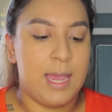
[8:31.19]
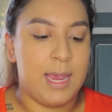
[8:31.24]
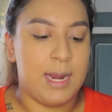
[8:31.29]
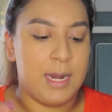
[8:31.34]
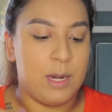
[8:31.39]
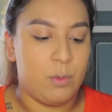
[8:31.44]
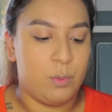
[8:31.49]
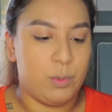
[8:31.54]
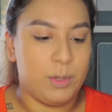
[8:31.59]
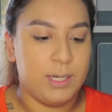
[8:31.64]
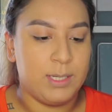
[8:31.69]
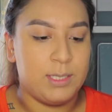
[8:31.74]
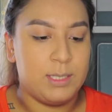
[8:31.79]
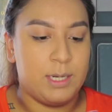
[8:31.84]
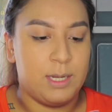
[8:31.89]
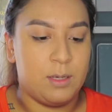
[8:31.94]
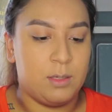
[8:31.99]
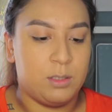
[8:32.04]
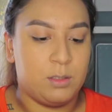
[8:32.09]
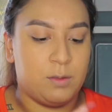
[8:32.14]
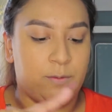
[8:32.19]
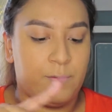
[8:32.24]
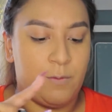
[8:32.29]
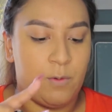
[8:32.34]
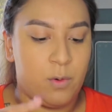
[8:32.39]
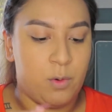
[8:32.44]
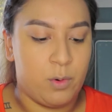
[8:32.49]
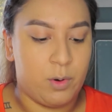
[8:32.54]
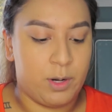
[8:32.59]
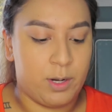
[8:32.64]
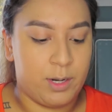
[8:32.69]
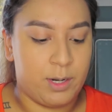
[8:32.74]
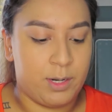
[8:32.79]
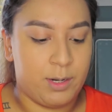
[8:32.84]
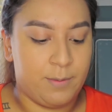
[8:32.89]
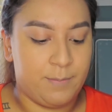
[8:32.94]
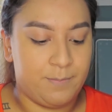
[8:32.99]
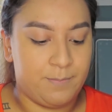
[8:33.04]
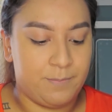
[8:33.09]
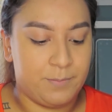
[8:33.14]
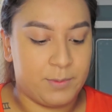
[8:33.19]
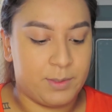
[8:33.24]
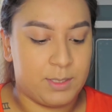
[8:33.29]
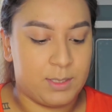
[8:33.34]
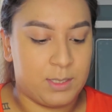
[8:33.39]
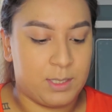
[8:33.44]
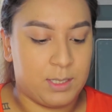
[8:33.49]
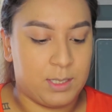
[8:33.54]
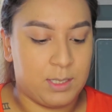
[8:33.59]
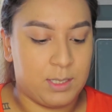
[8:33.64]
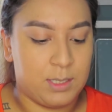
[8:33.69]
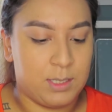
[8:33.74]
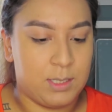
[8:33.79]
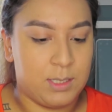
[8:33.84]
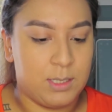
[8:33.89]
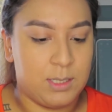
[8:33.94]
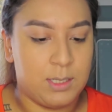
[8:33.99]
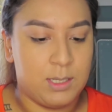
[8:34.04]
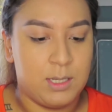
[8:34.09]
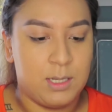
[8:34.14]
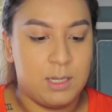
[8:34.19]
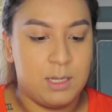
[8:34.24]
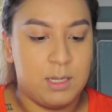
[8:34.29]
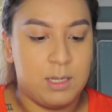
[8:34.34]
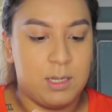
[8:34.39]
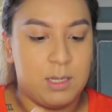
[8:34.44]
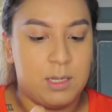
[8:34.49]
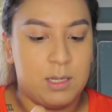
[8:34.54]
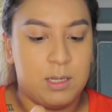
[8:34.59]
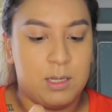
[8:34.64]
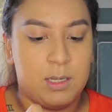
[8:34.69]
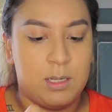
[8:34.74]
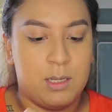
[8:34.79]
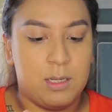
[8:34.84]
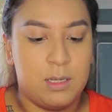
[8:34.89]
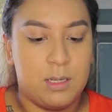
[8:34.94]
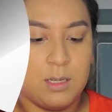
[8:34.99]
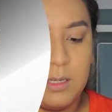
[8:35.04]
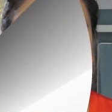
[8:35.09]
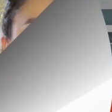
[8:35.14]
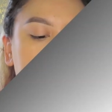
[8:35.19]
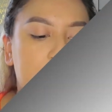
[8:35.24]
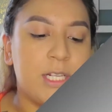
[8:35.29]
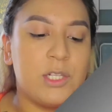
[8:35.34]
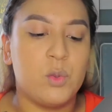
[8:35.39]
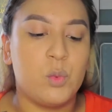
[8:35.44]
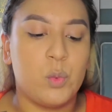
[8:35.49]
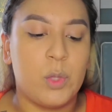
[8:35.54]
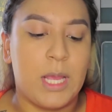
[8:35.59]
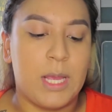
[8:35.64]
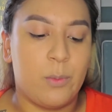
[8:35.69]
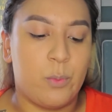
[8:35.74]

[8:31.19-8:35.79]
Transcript: and it retails for, let me see, this